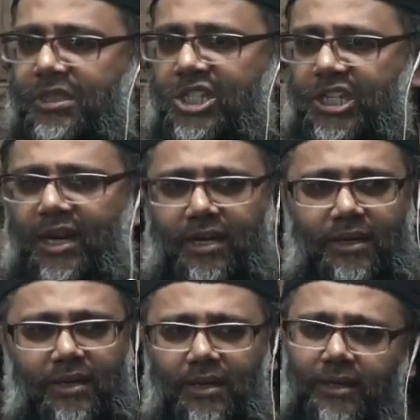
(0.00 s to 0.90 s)
to this sheikh.
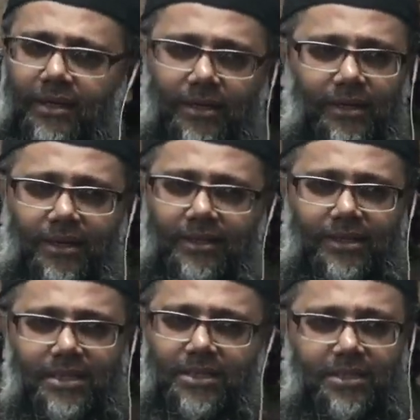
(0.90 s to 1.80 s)

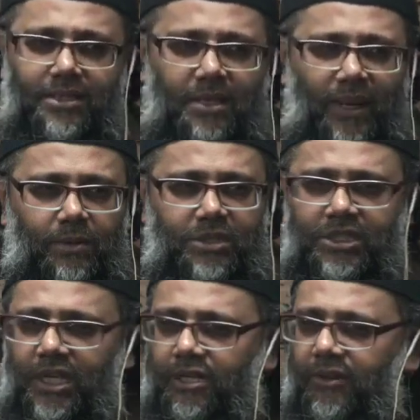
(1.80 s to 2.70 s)
This is such a backward
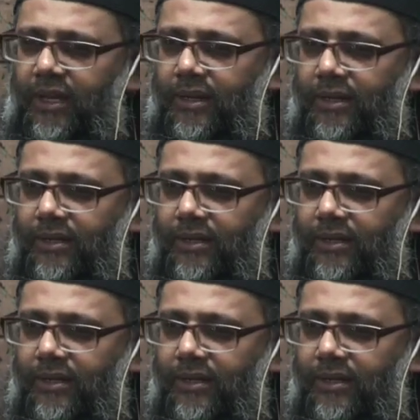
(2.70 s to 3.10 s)
sheikh, right?